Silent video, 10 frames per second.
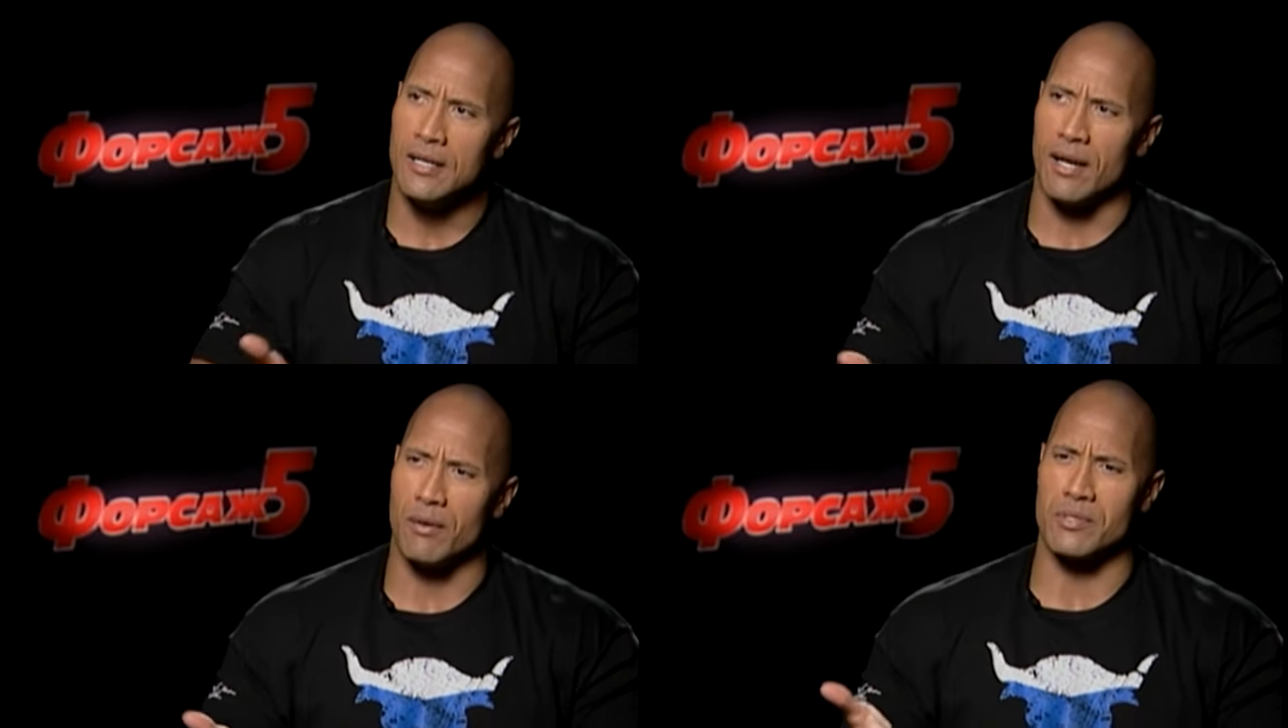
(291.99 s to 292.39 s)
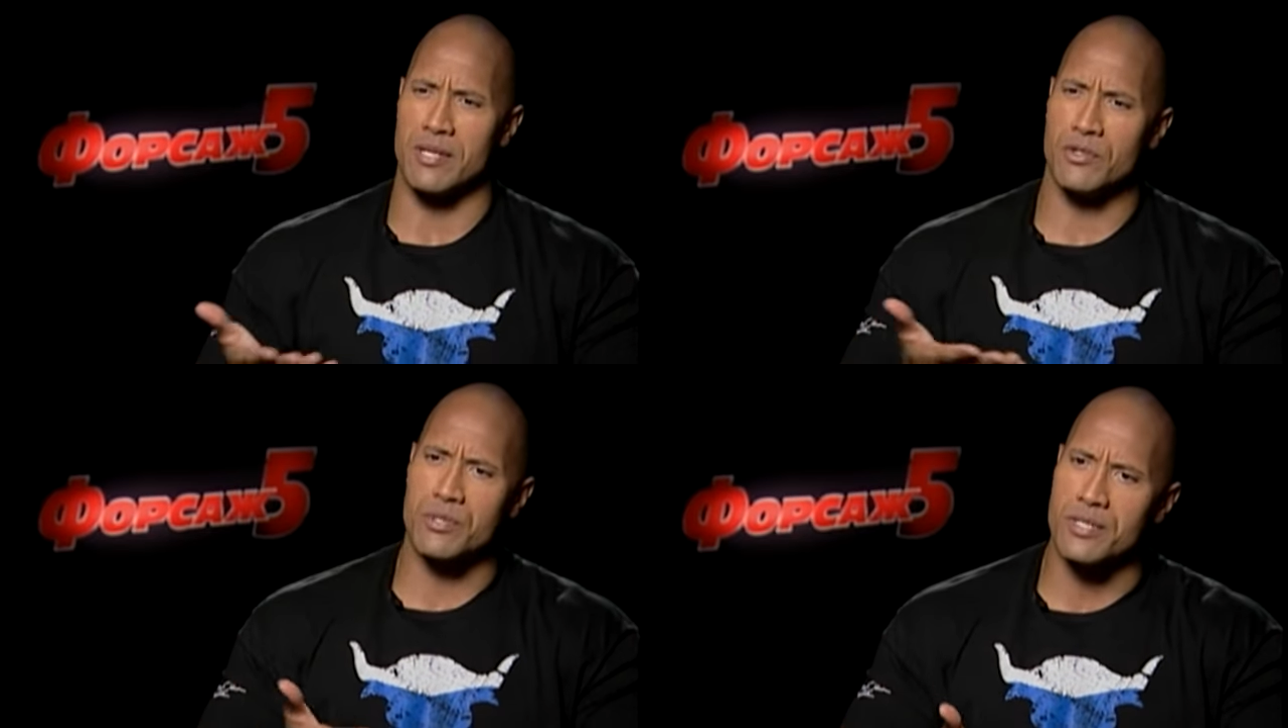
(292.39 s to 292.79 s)
that was
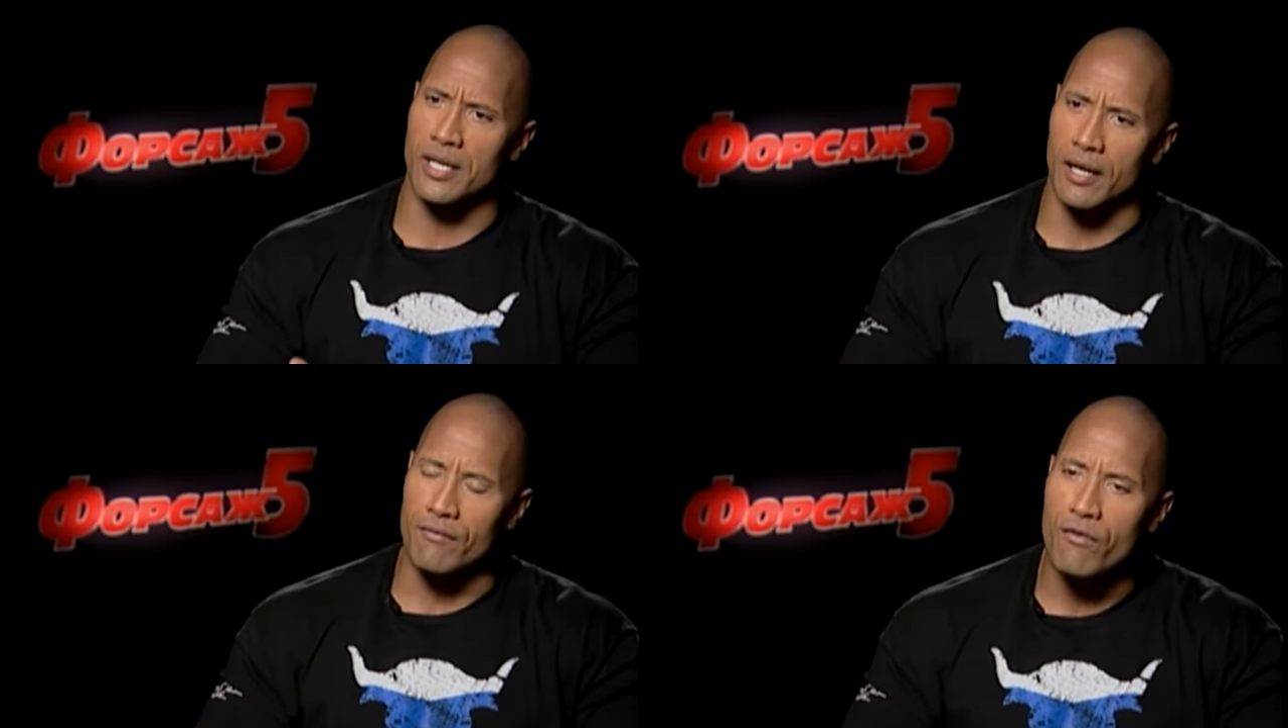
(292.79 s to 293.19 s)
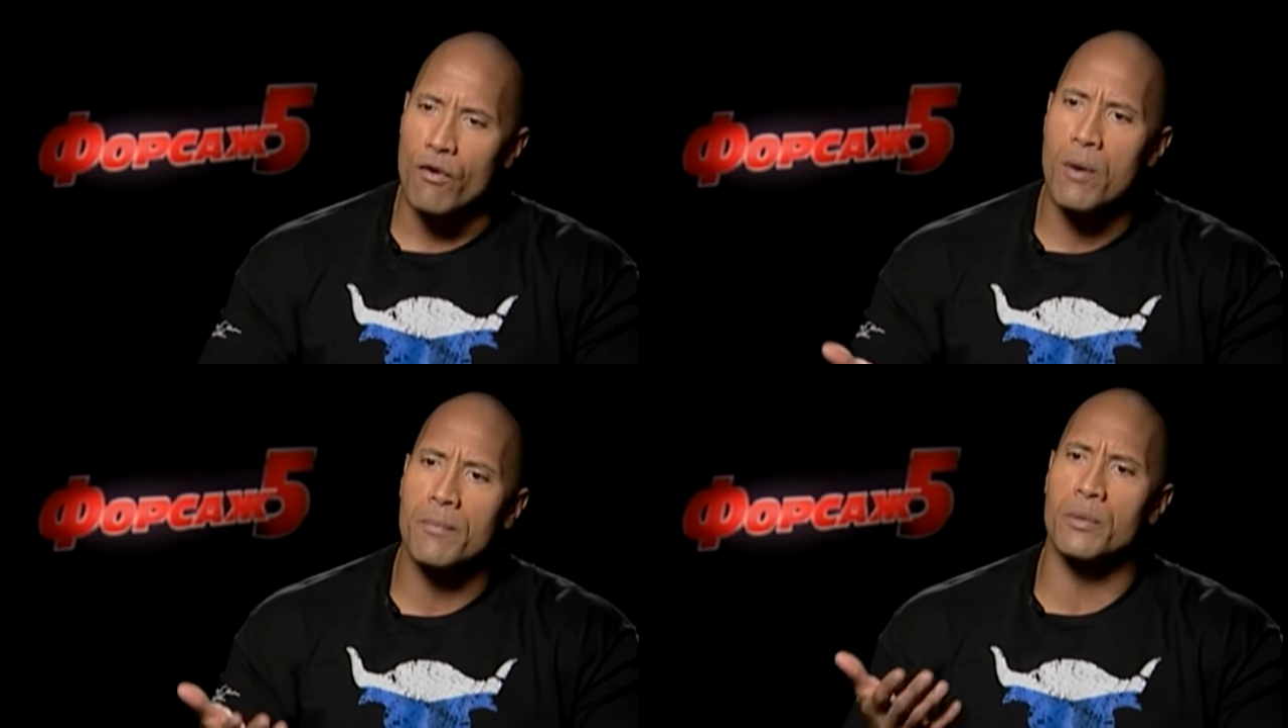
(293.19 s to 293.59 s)
interesting and
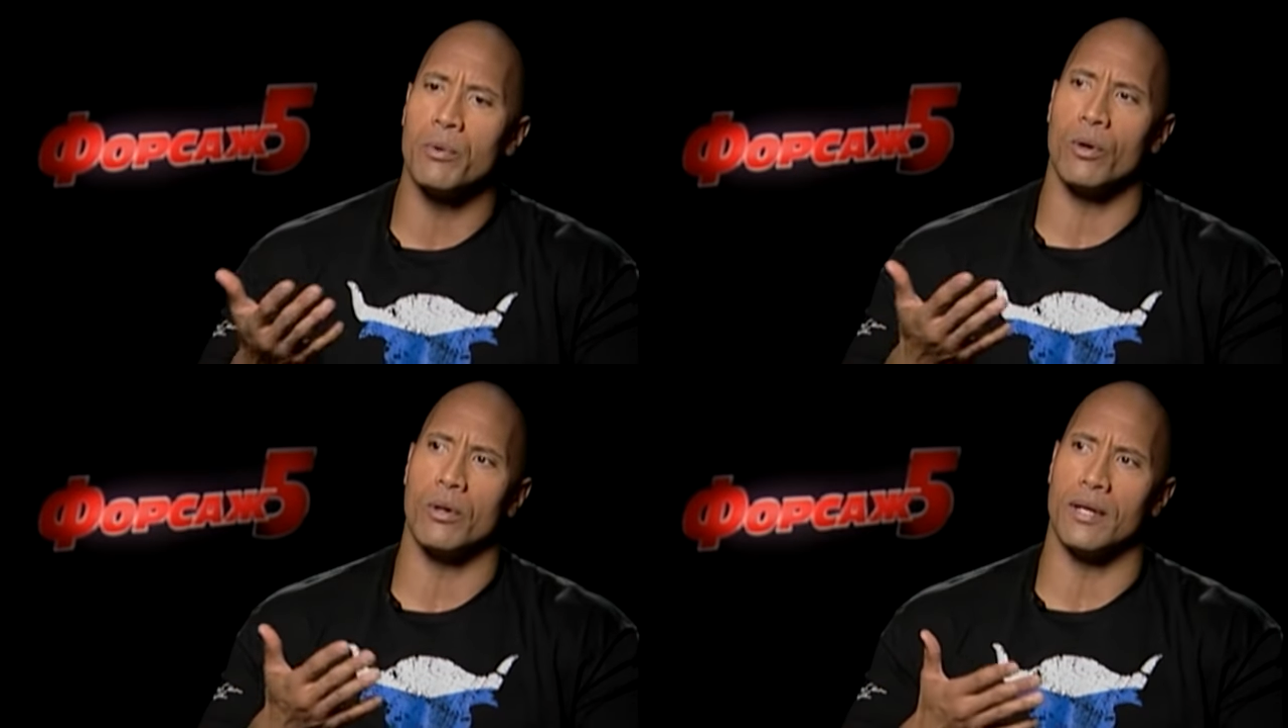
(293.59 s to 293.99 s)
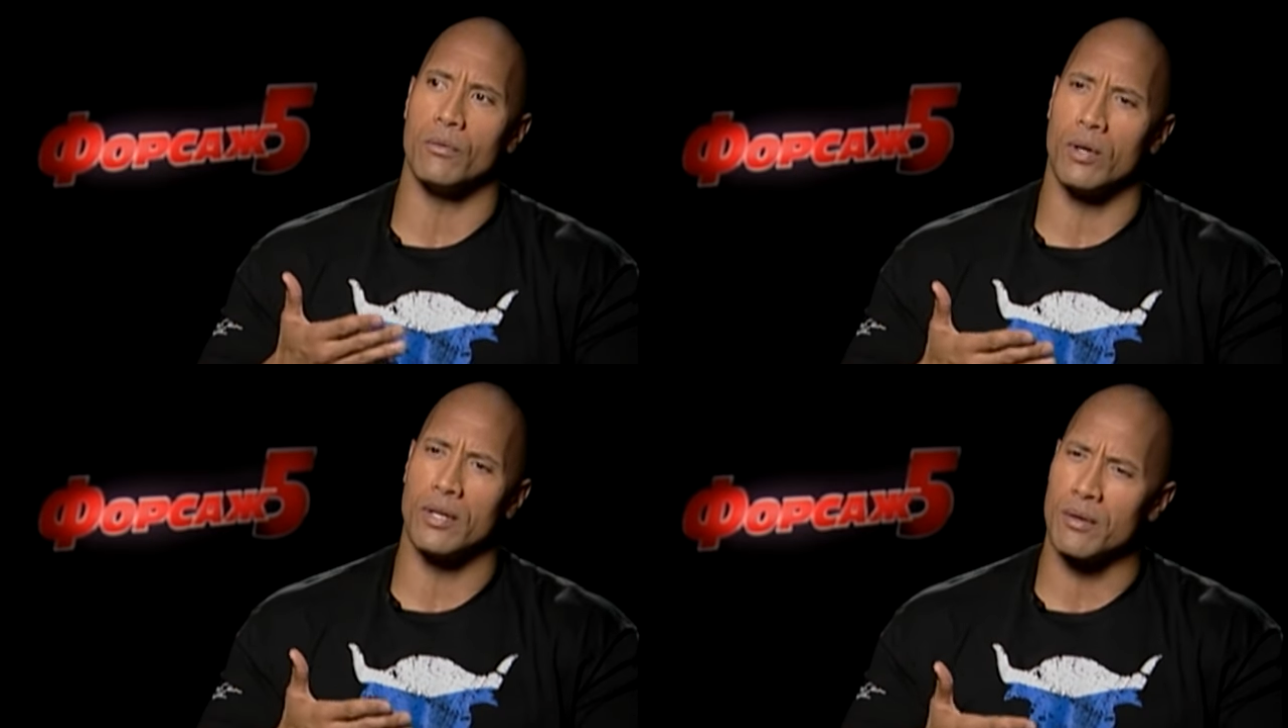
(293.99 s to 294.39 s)
formidable
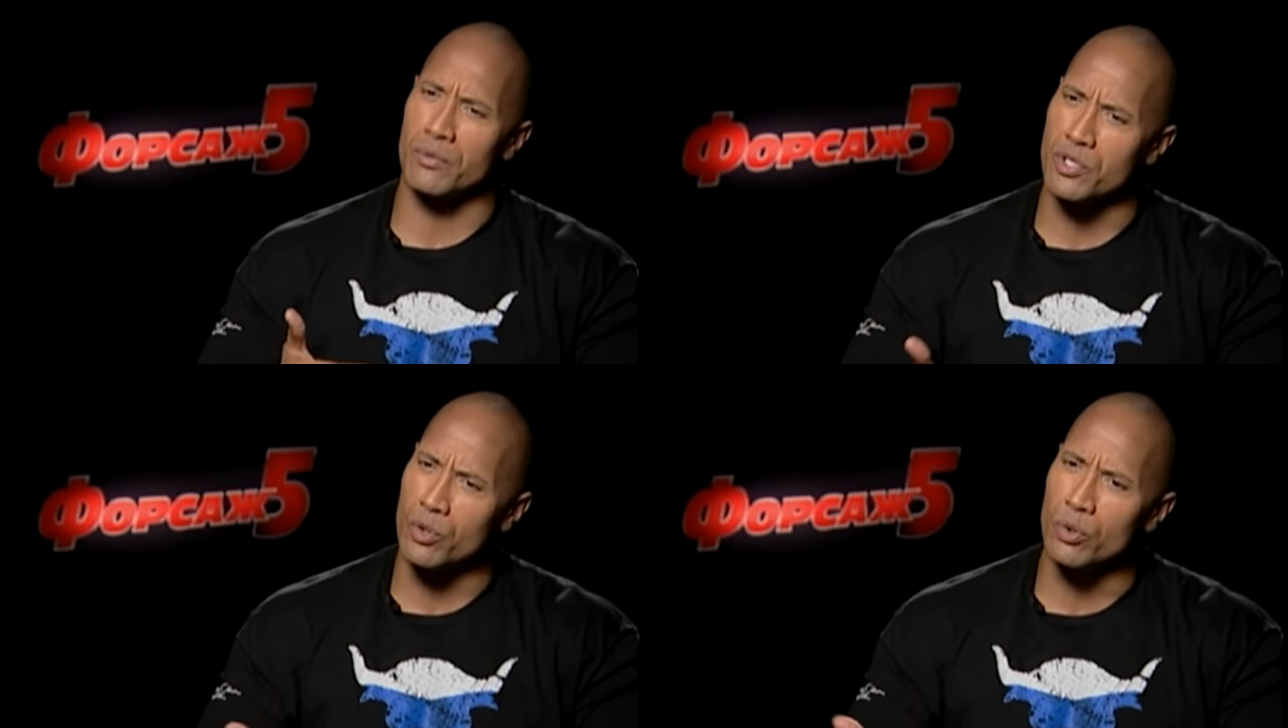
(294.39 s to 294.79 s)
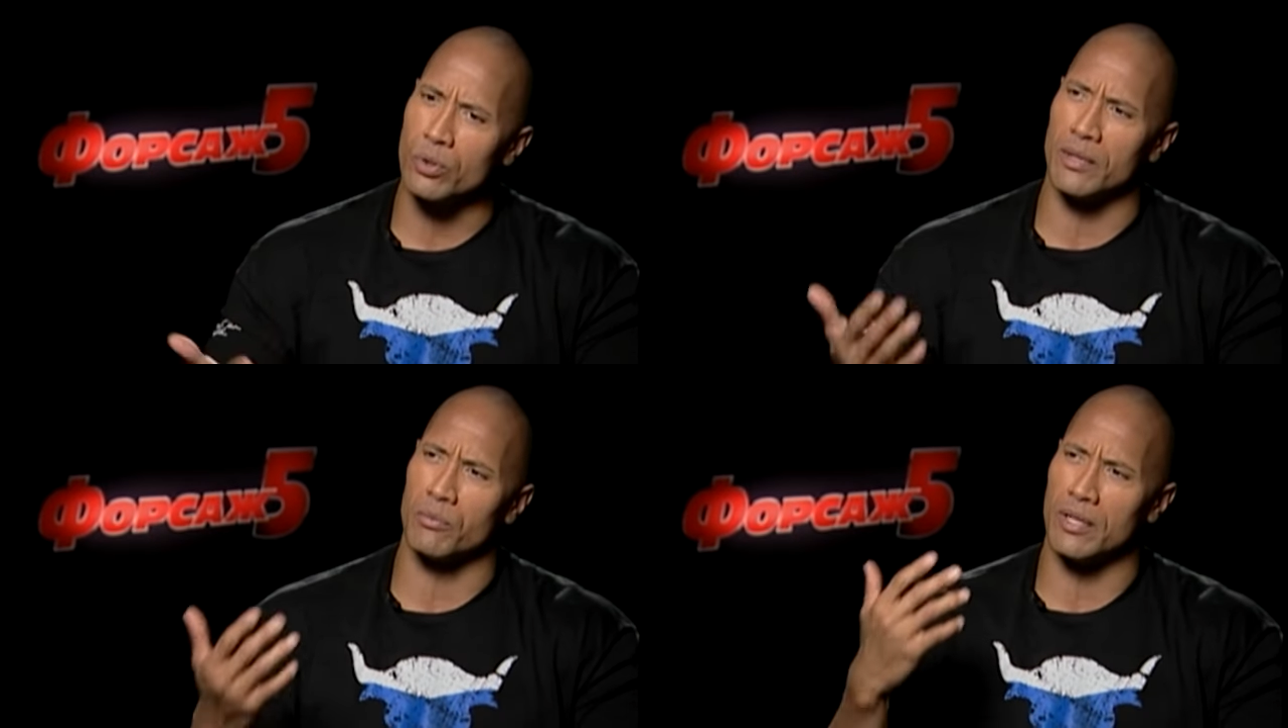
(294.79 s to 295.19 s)
and one that was
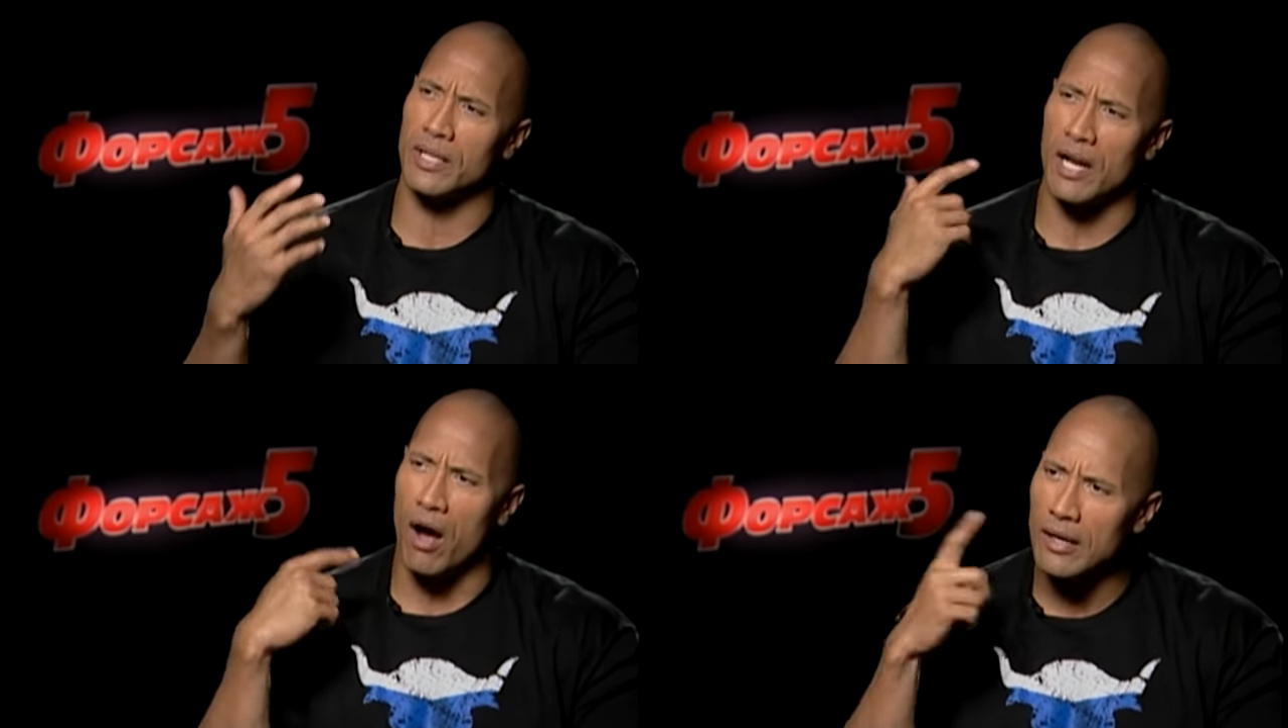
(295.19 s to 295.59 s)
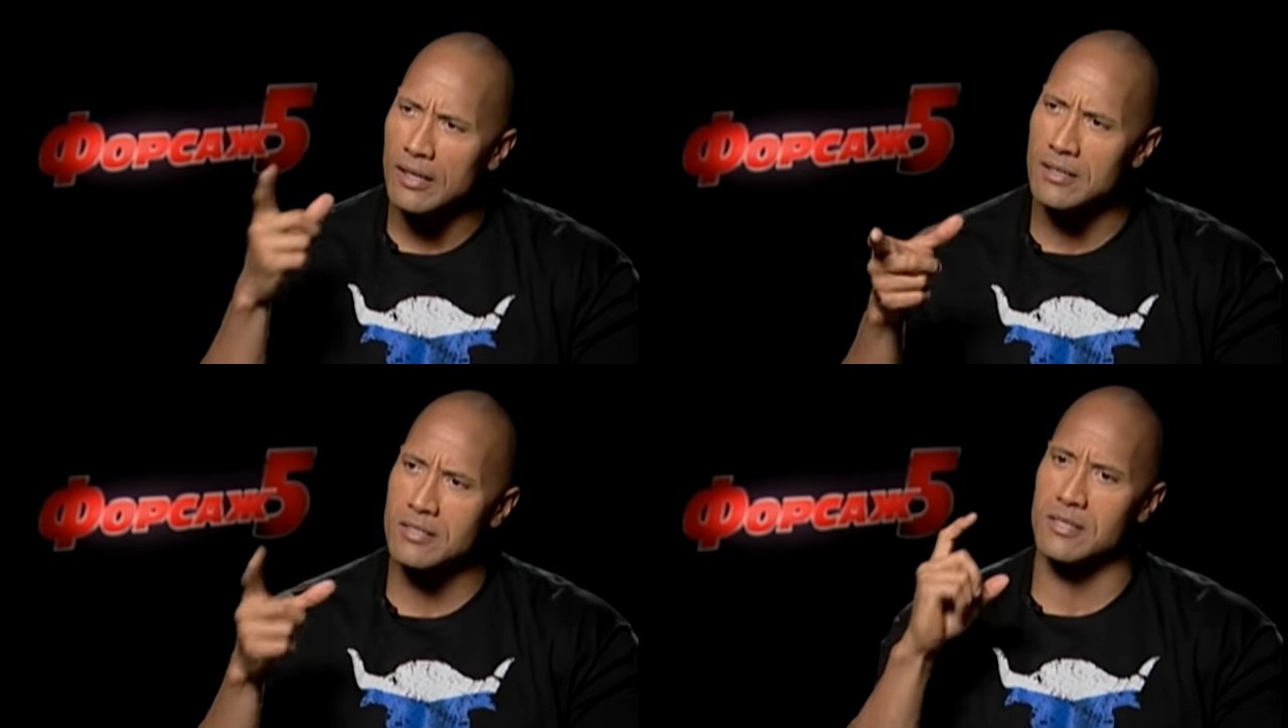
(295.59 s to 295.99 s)
cool and one that
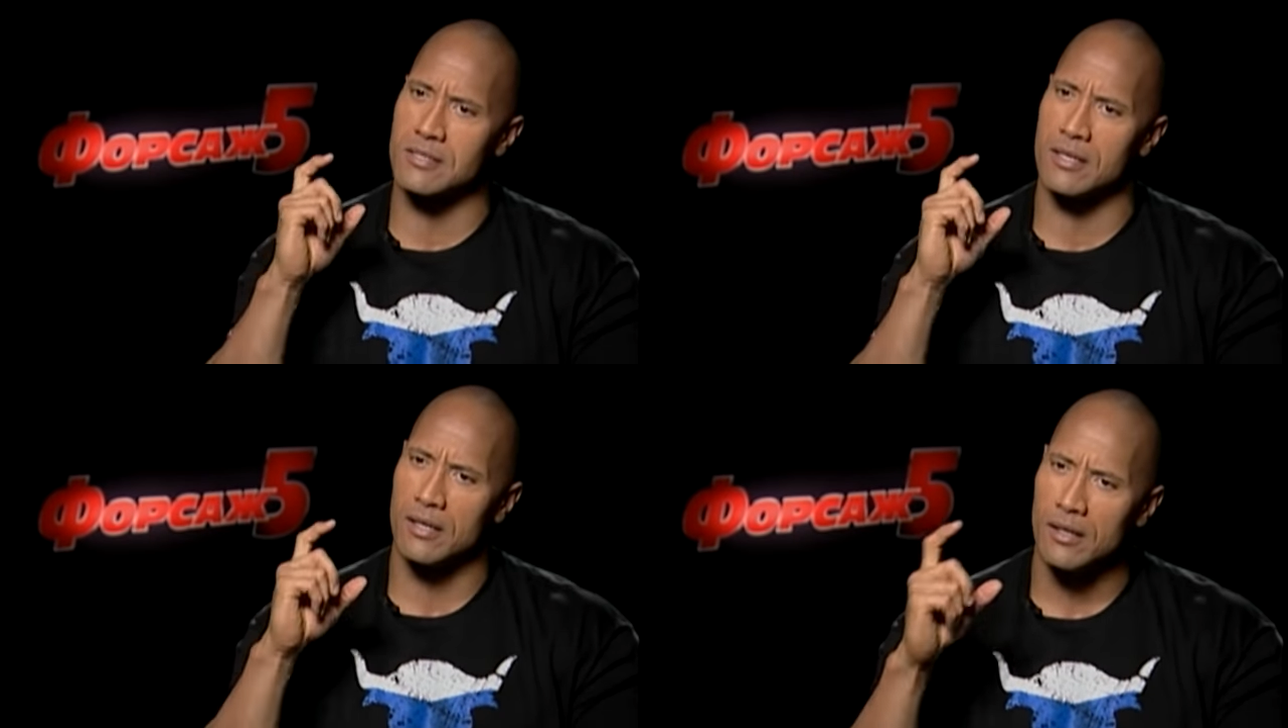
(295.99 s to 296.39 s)
audiences